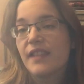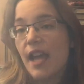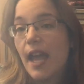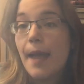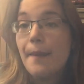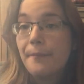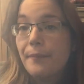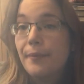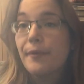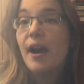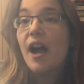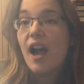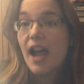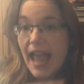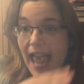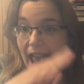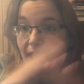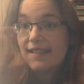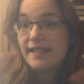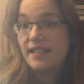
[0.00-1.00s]
emperor
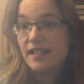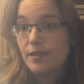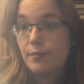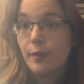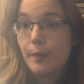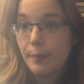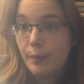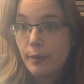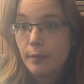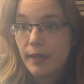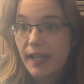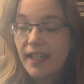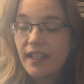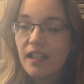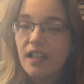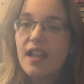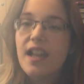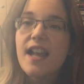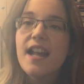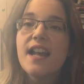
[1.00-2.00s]
ended the
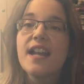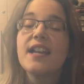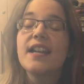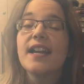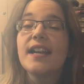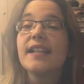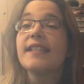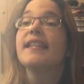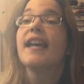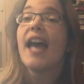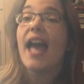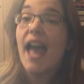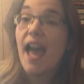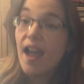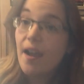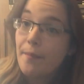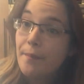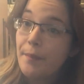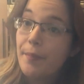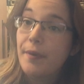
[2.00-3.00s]
republic. The
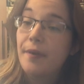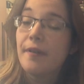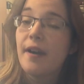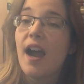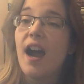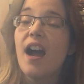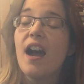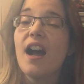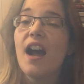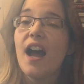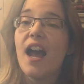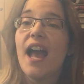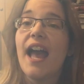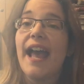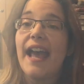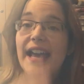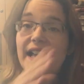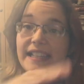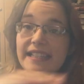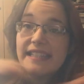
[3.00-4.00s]
emperor
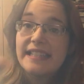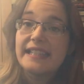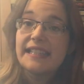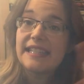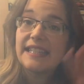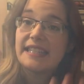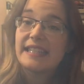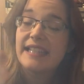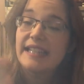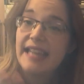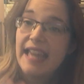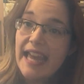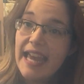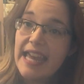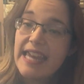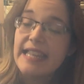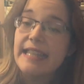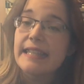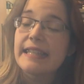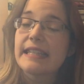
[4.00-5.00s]
ended the
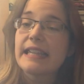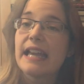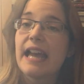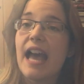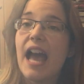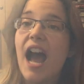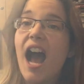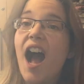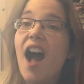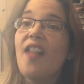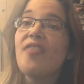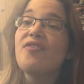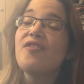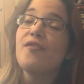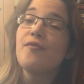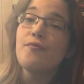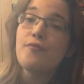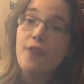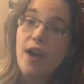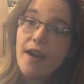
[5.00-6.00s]
senate, and
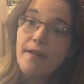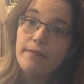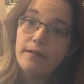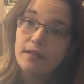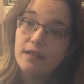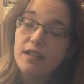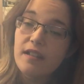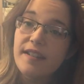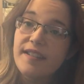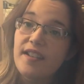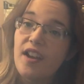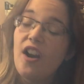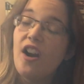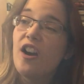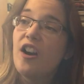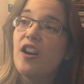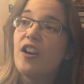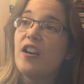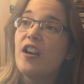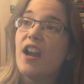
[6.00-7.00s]
the rebels
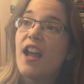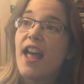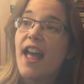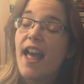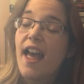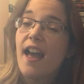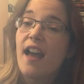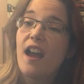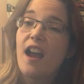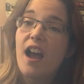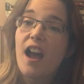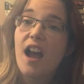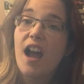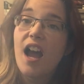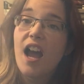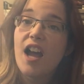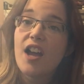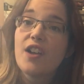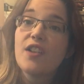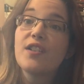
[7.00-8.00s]
are
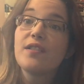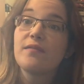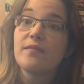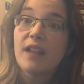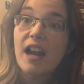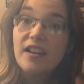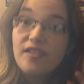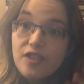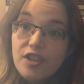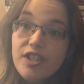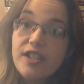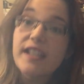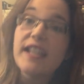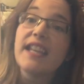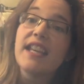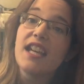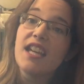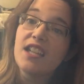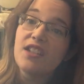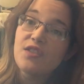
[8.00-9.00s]

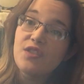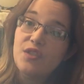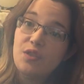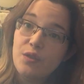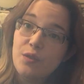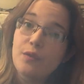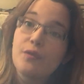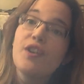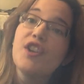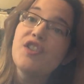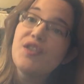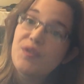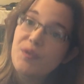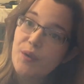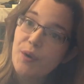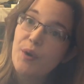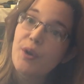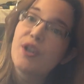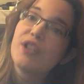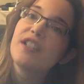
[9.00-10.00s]
seeking to
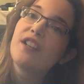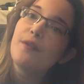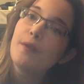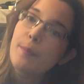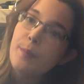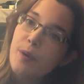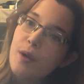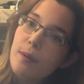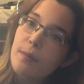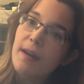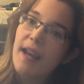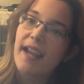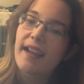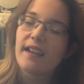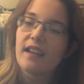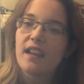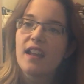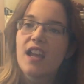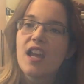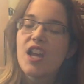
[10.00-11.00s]
restore the
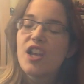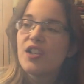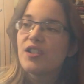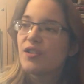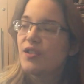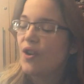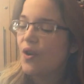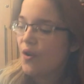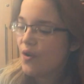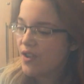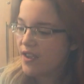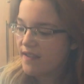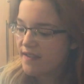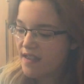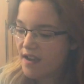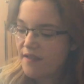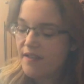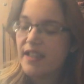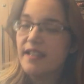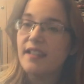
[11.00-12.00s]
republic. So
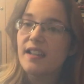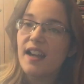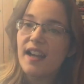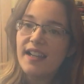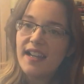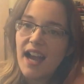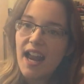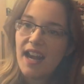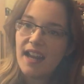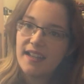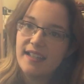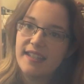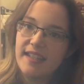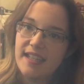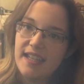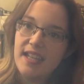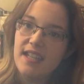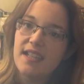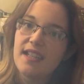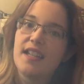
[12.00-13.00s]
there is a
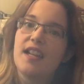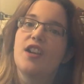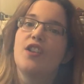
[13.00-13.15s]
galaxy